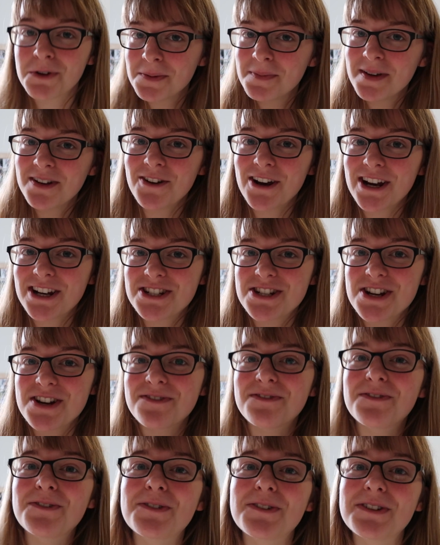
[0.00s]

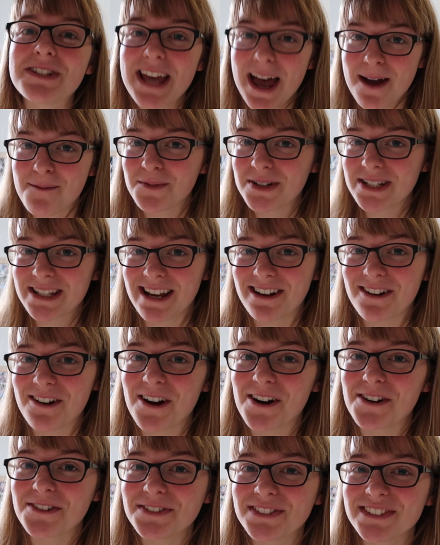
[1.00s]
RubyGranger for 10%
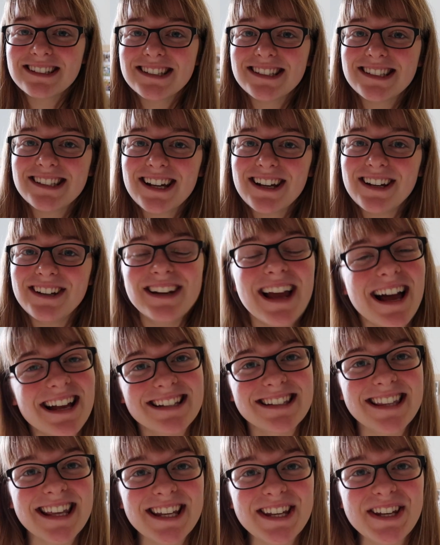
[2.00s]
off. So
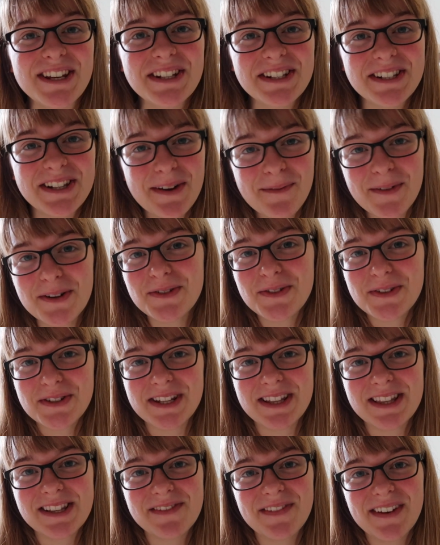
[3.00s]
yes, thank you so much for
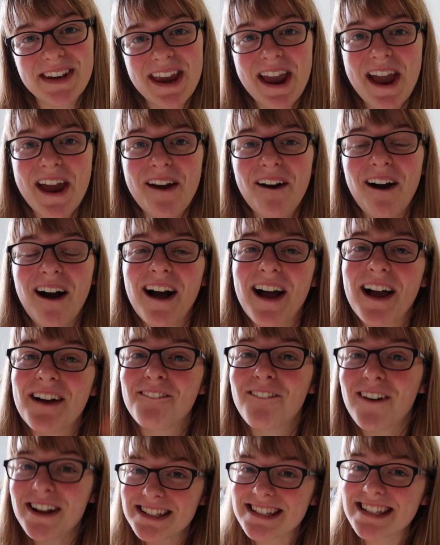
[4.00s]
watching this video.
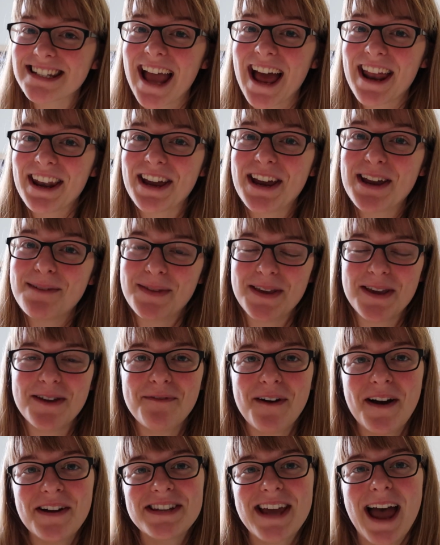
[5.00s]
Once again, I hope that you
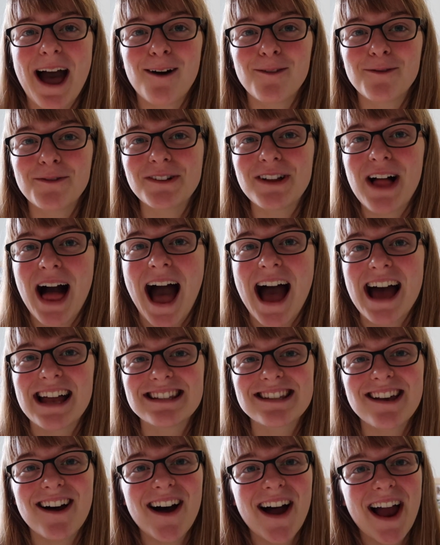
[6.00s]
found it helpful,
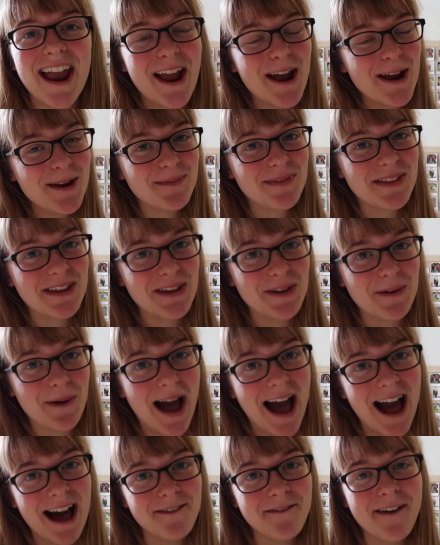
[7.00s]
and I hope that you
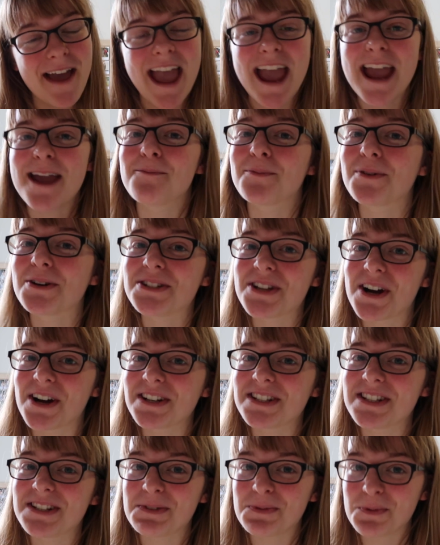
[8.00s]
have a
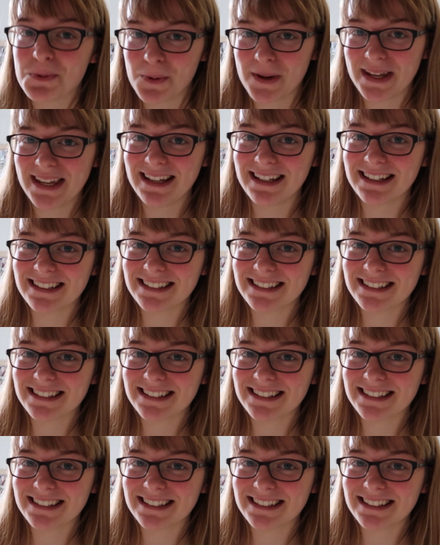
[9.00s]
productive week.